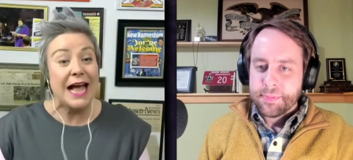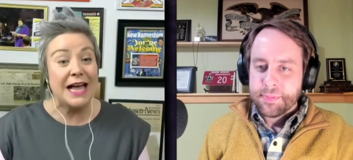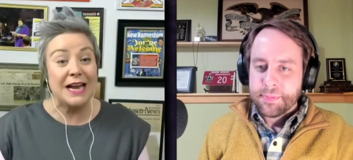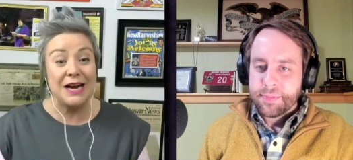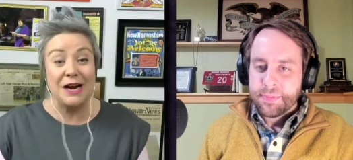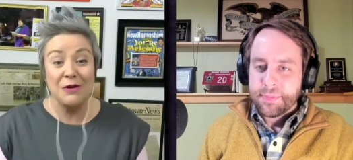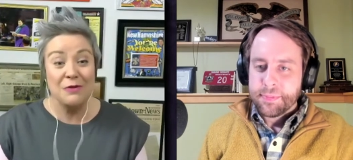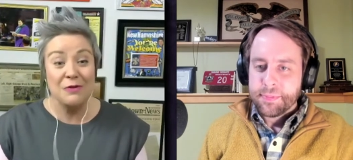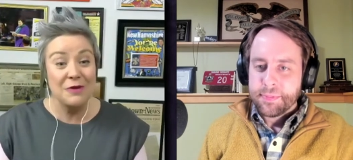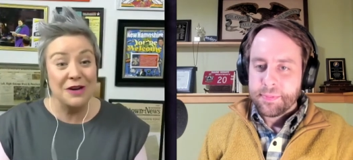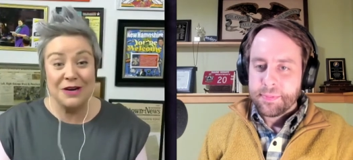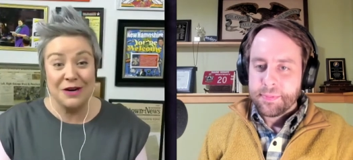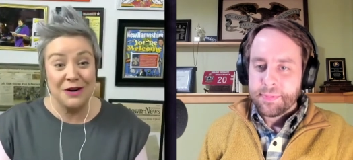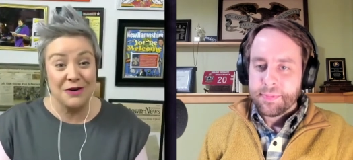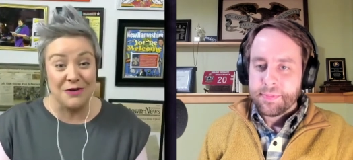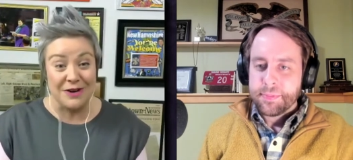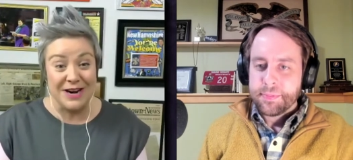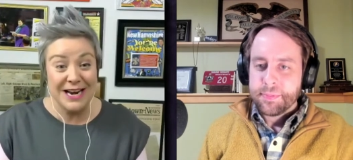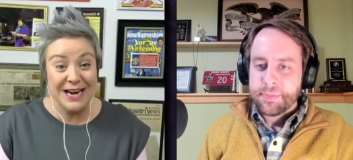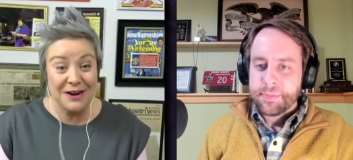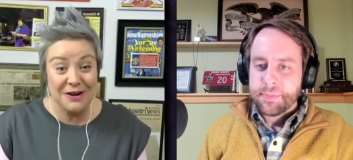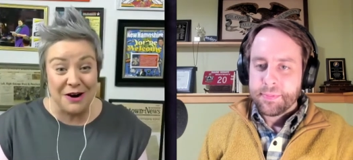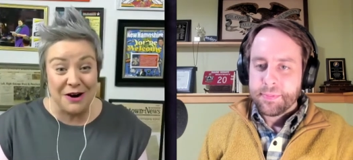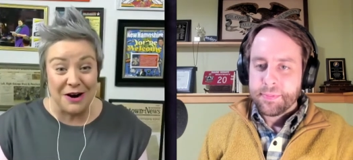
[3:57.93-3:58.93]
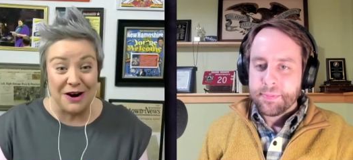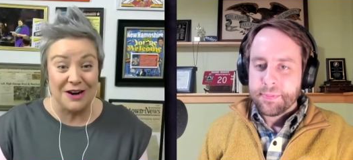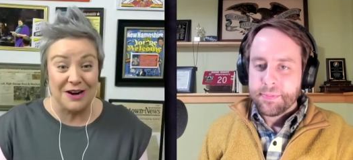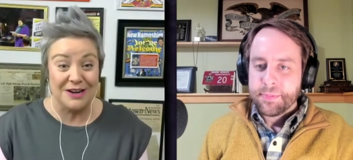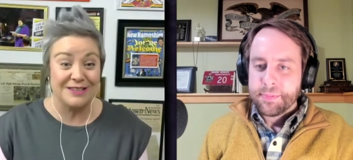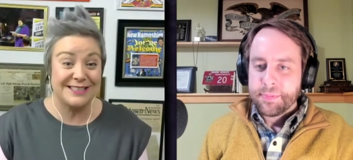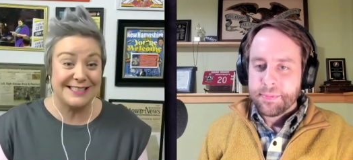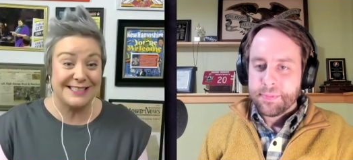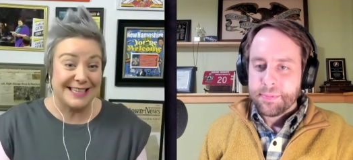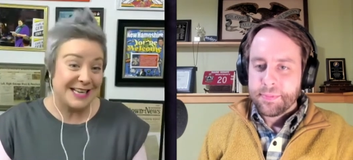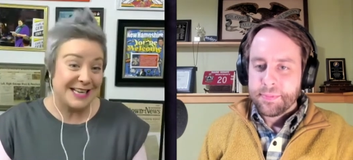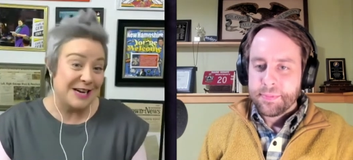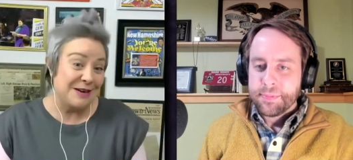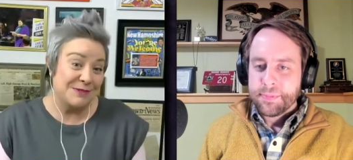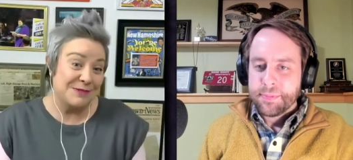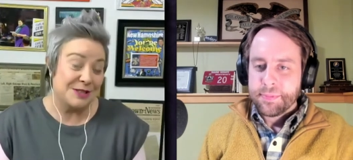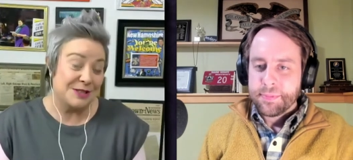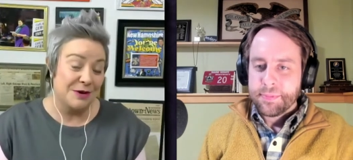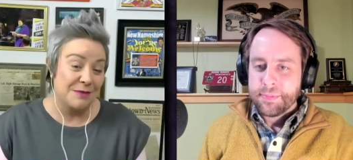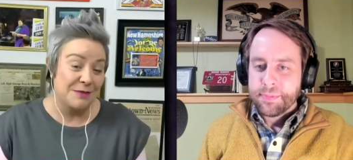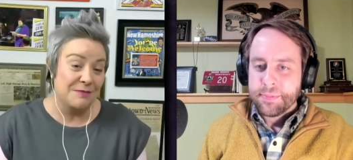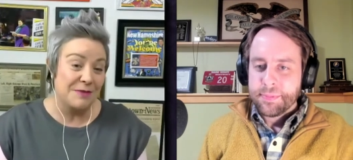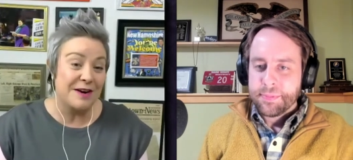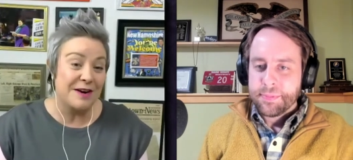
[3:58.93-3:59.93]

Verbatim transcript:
Speaker 1: and I won a green card to come to